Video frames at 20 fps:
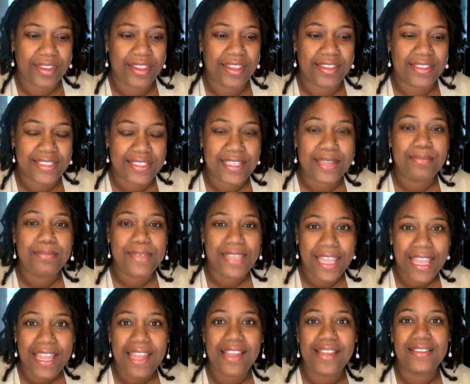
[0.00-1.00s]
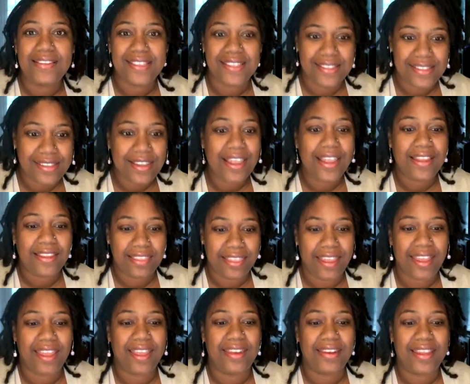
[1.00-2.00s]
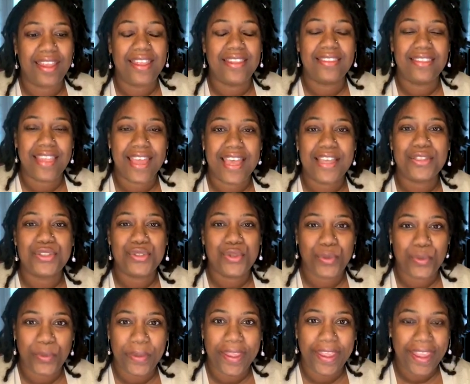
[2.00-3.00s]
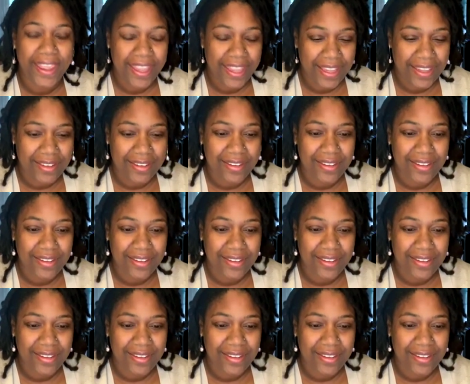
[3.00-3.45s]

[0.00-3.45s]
Some days it's like that, and that's okay.